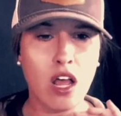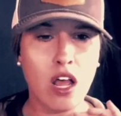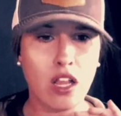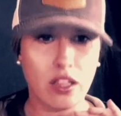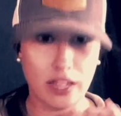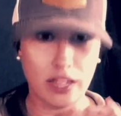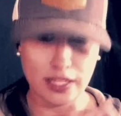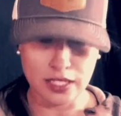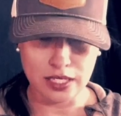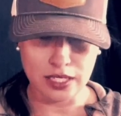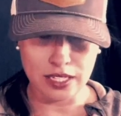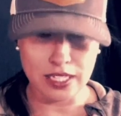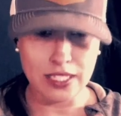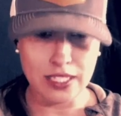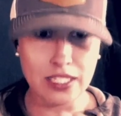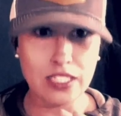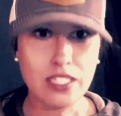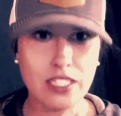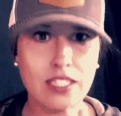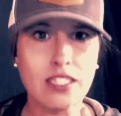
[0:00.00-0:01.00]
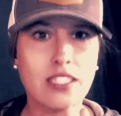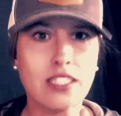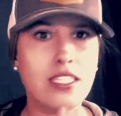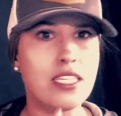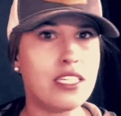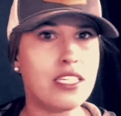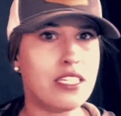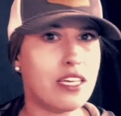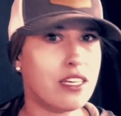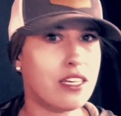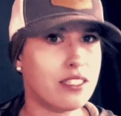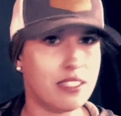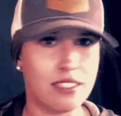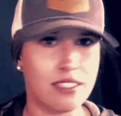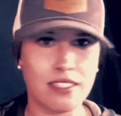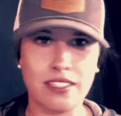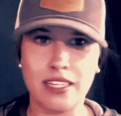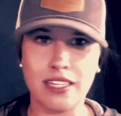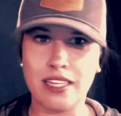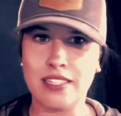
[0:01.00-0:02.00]
Let's listen to the details. Let's
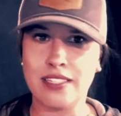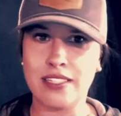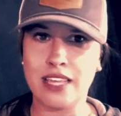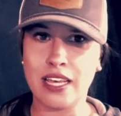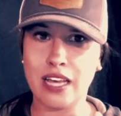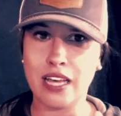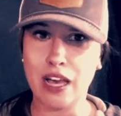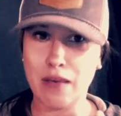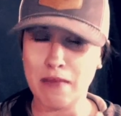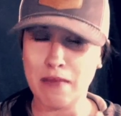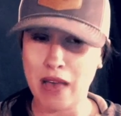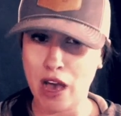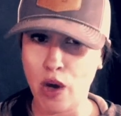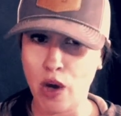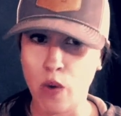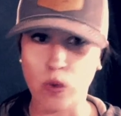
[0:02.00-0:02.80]
see as they come out.